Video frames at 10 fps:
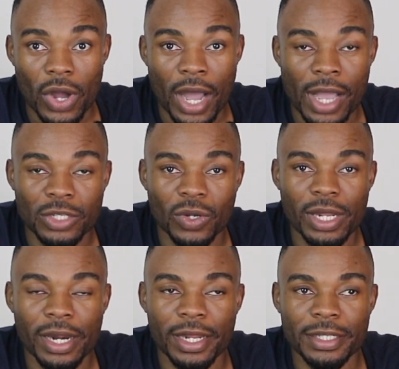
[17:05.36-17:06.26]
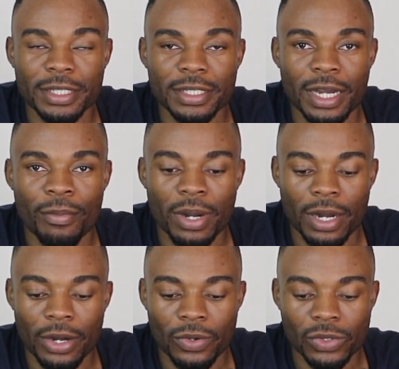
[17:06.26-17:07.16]
are actually ranging
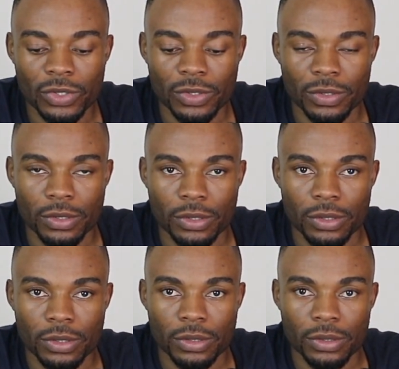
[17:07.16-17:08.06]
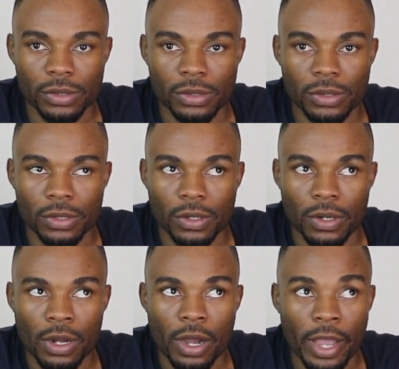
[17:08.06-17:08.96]
about
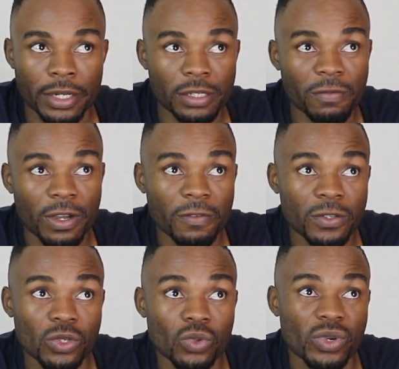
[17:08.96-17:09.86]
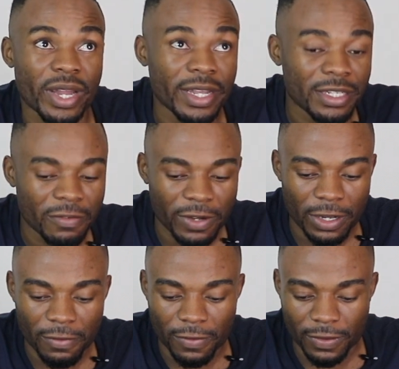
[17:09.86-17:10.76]
85 to
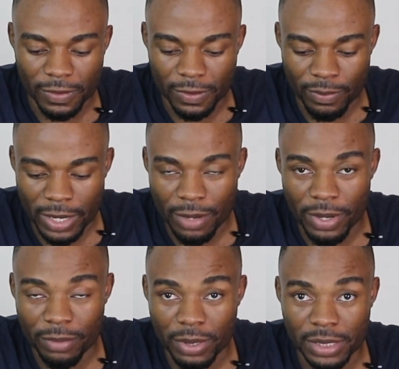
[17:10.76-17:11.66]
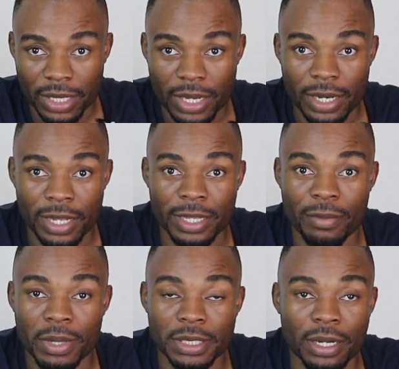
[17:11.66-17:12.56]
95 megabyte per second, and then
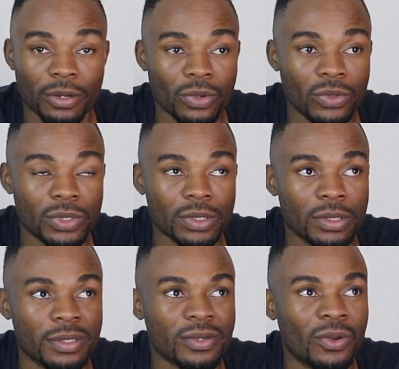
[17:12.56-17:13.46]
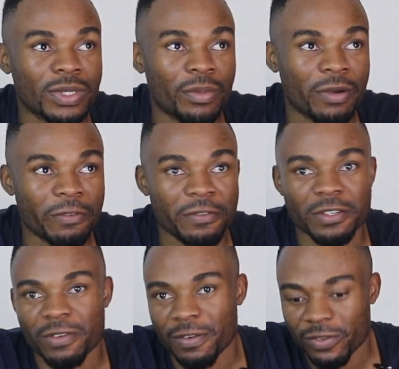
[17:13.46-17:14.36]
my downloads, it's always about
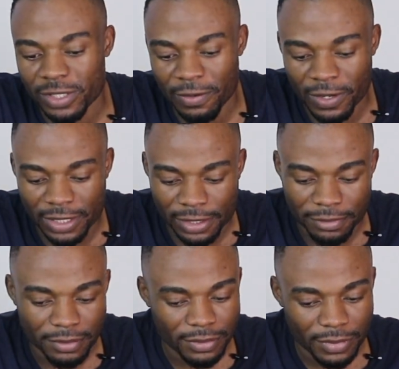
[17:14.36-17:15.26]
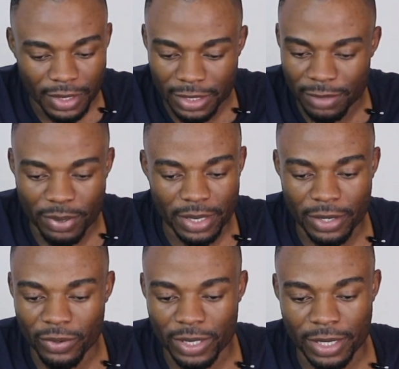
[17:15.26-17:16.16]
55 to 70
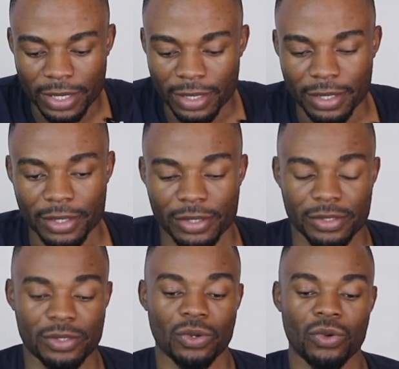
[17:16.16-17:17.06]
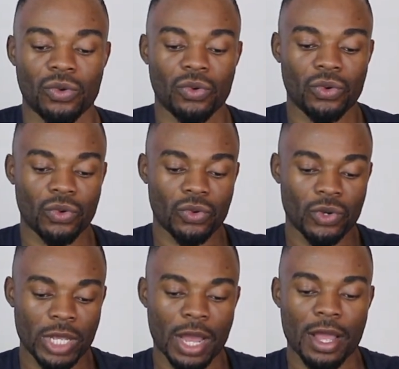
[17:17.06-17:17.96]
depending on the day. So
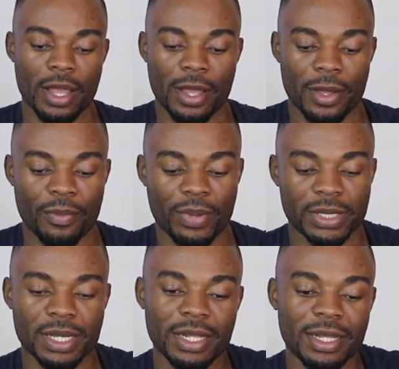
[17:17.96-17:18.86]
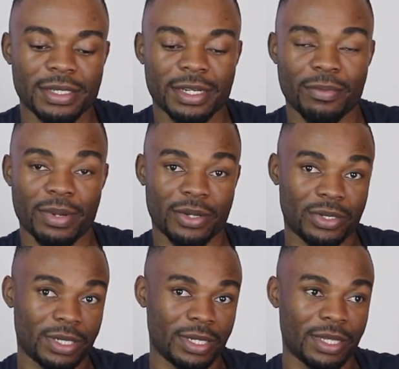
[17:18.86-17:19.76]
yeah, basically that's it
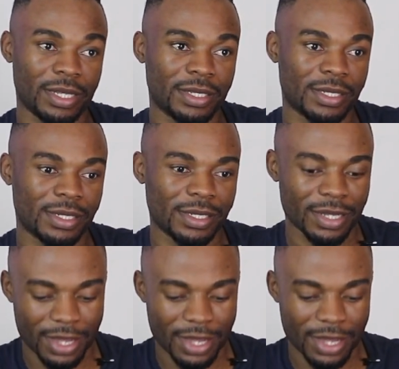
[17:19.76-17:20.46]
about this